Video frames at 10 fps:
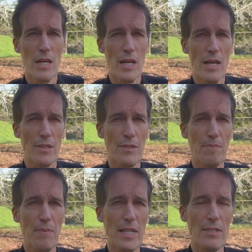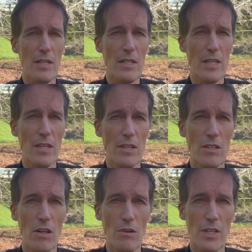it basically
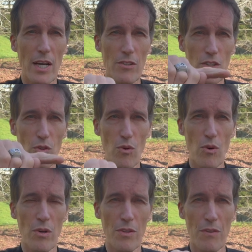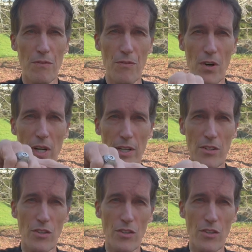goes out toward the front,